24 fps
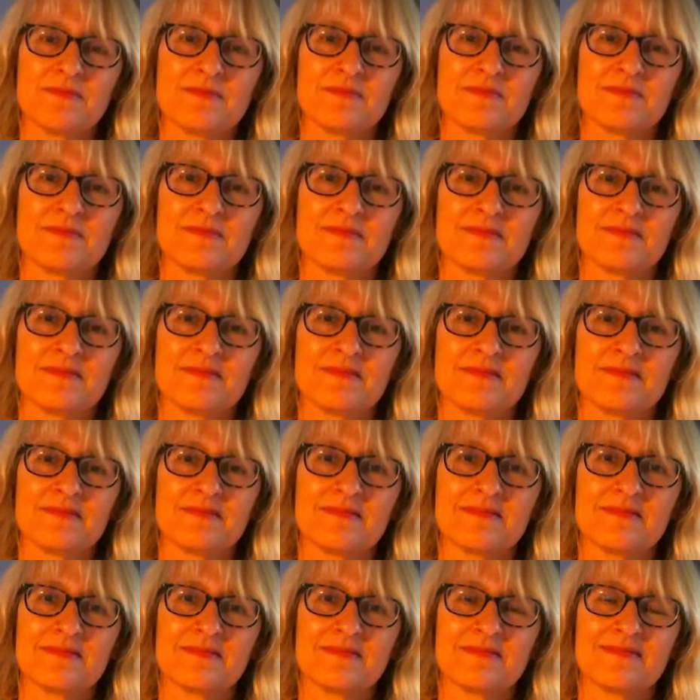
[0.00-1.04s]

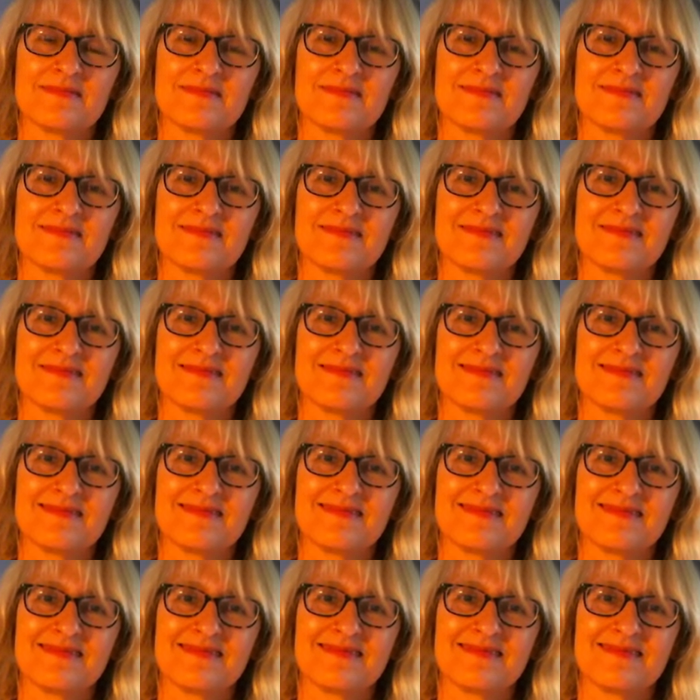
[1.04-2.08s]

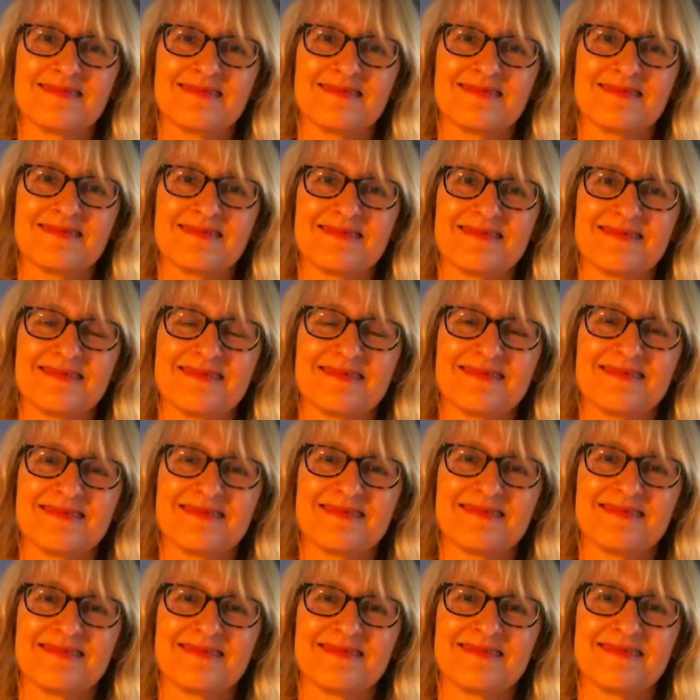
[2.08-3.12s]

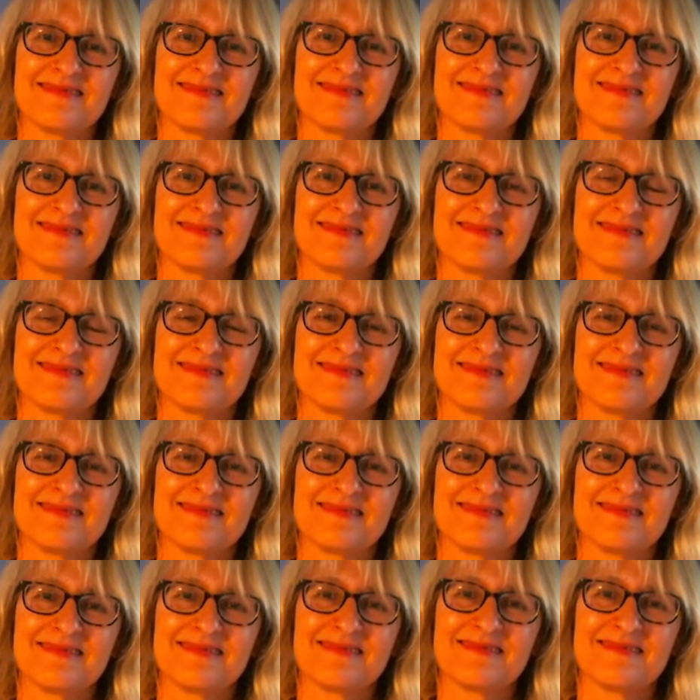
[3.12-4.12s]
(silence)